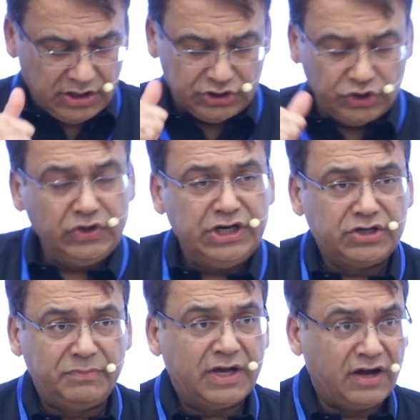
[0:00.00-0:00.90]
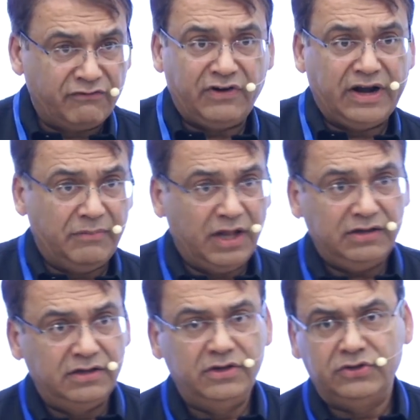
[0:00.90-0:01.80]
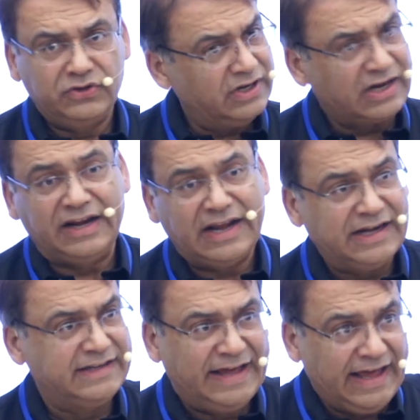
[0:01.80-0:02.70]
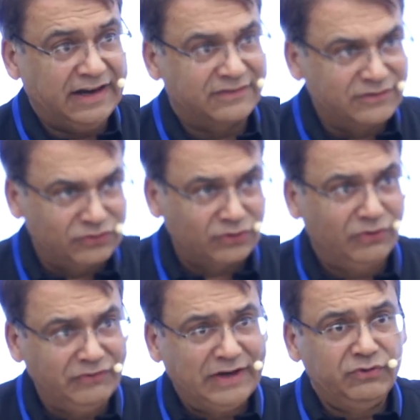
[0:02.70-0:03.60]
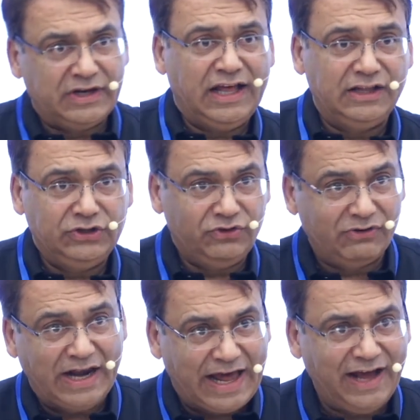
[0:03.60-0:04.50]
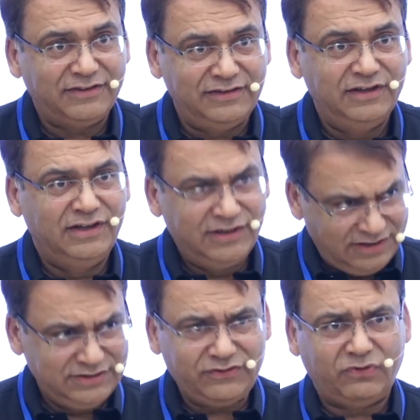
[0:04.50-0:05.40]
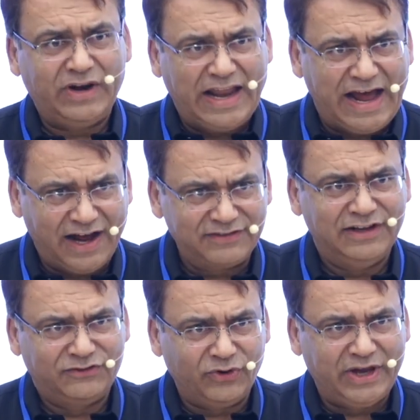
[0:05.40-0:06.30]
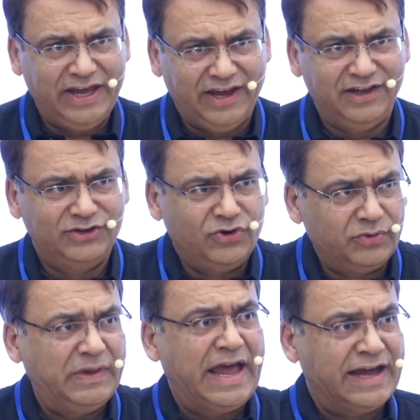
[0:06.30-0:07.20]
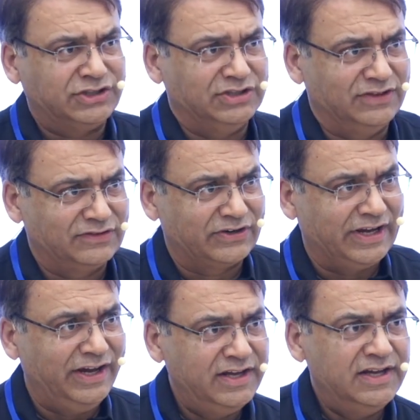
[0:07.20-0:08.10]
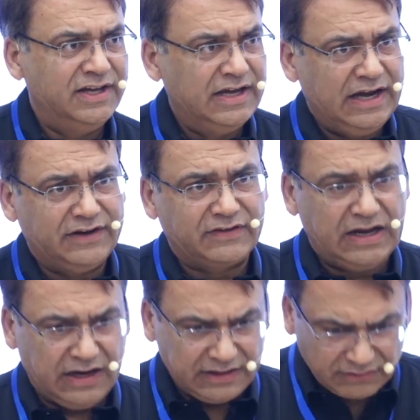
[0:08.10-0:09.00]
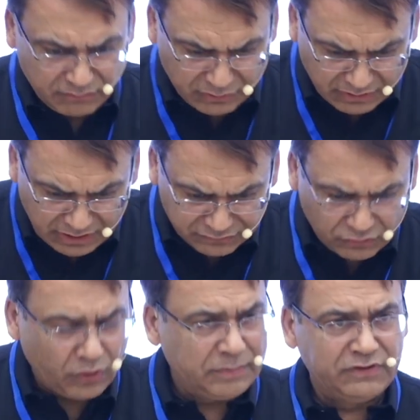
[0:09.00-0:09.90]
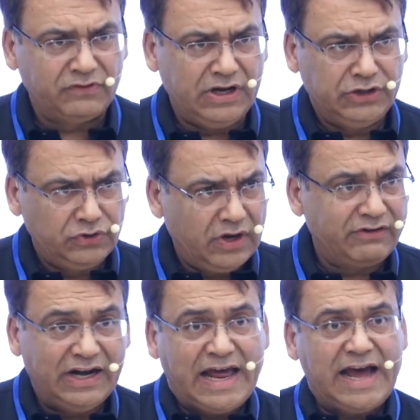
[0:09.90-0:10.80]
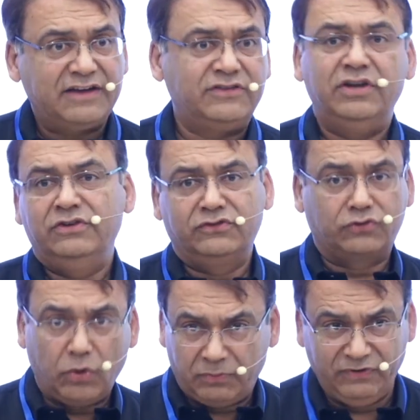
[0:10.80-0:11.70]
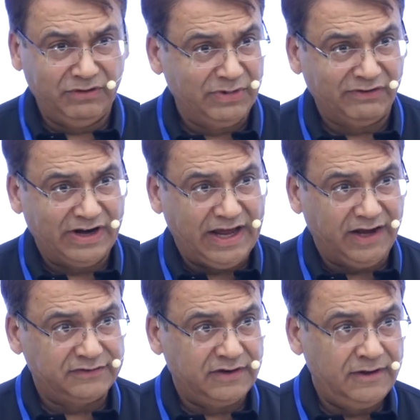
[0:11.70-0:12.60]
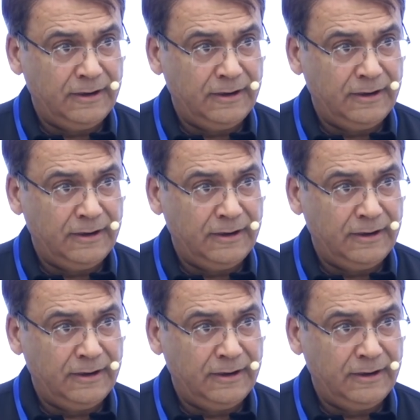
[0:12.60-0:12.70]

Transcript: you need to be comfortable. You're going to get tense. So when we tell you relax, just relax. It's okay. Don't be anxious, okay? It's scope is, you are relaxed, scope will be relaxed.